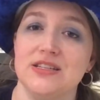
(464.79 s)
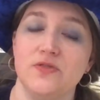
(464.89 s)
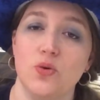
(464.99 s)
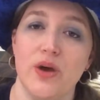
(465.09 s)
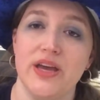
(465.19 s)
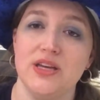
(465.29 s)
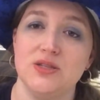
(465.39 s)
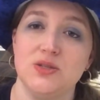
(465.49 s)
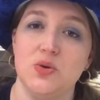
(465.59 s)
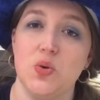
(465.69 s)
different
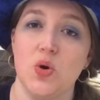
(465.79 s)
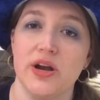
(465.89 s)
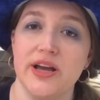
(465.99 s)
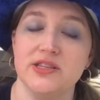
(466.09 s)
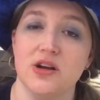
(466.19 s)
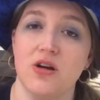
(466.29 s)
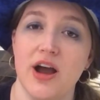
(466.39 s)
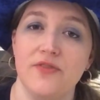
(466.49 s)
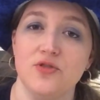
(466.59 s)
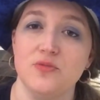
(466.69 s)
ways to organize their
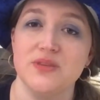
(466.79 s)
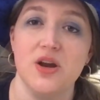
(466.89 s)
craft rooms.